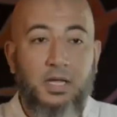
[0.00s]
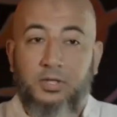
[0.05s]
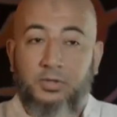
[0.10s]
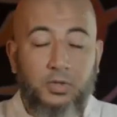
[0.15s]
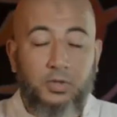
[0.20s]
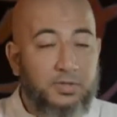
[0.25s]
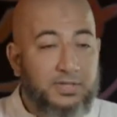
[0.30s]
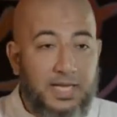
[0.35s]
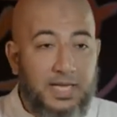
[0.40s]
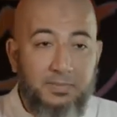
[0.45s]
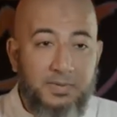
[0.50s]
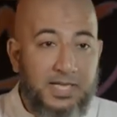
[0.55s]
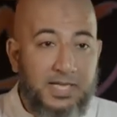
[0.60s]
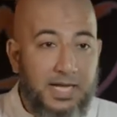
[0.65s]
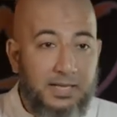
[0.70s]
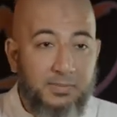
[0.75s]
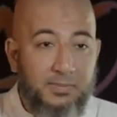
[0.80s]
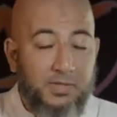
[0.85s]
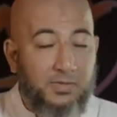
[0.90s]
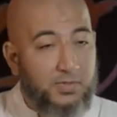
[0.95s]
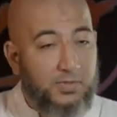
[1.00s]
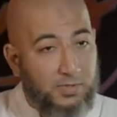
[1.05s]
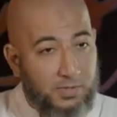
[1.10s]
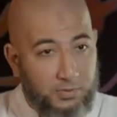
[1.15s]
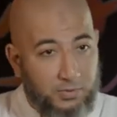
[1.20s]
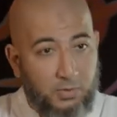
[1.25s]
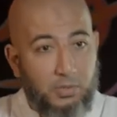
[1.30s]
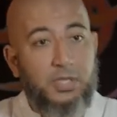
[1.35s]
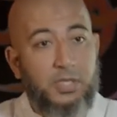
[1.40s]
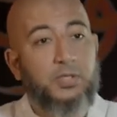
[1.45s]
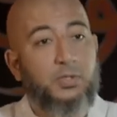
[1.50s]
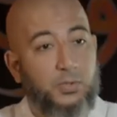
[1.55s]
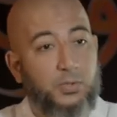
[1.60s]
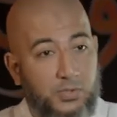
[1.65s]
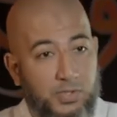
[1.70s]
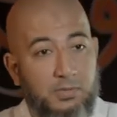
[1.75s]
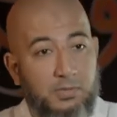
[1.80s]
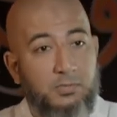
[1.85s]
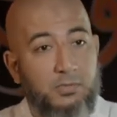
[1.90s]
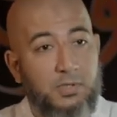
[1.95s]
Don't tell me that, because you are talking to
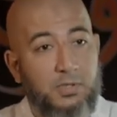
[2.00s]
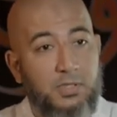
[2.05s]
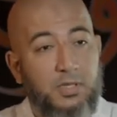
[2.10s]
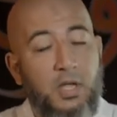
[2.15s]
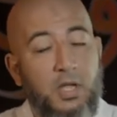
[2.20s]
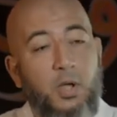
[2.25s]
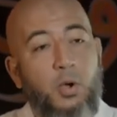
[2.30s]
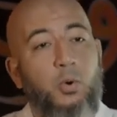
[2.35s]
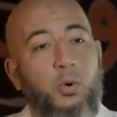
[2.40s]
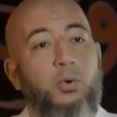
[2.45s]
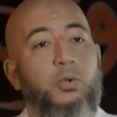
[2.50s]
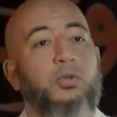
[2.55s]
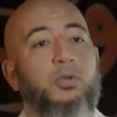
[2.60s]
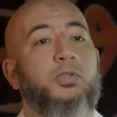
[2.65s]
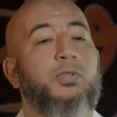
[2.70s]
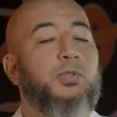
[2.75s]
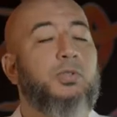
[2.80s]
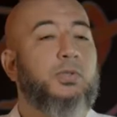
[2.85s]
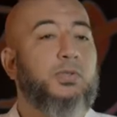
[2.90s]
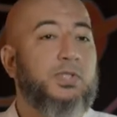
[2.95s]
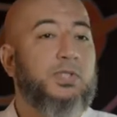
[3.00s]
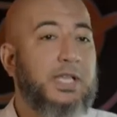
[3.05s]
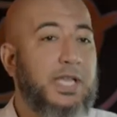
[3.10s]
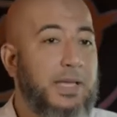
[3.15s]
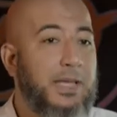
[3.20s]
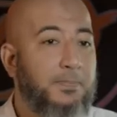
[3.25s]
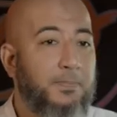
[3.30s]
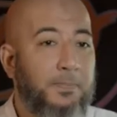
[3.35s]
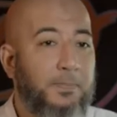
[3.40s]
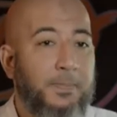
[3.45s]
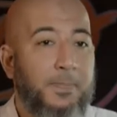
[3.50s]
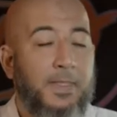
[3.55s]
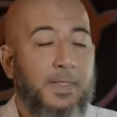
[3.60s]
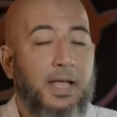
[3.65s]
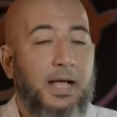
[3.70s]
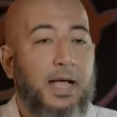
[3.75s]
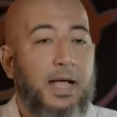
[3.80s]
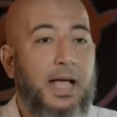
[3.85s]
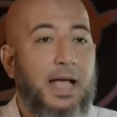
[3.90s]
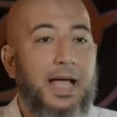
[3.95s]
someone who used to sleep
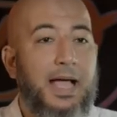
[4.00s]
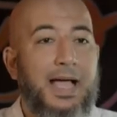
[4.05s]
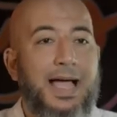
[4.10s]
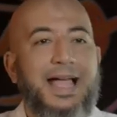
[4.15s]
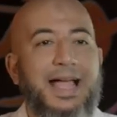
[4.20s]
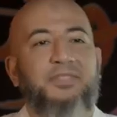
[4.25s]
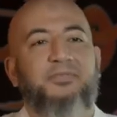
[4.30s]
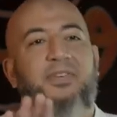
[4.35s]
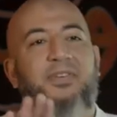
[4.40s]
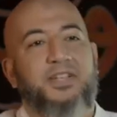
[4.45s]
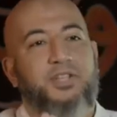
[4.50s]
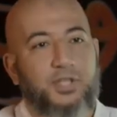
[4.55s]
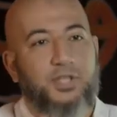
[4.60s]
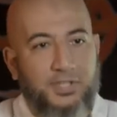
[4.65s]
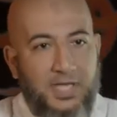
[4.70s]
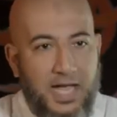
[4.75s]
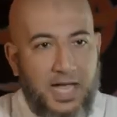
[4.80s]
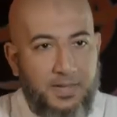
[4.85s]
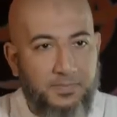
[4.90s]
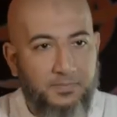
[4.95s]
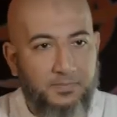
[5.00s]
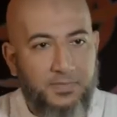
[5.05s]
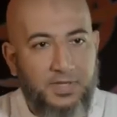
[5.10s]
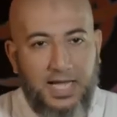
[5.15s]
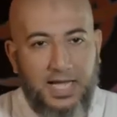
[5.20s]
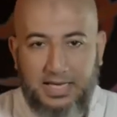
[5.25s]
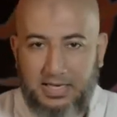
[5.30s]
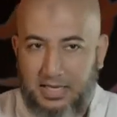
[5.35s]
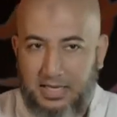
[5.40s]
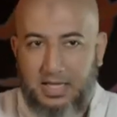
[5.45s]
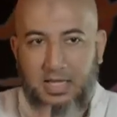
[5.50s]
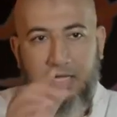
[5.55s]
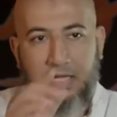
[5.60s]
at Fajr time. Yani,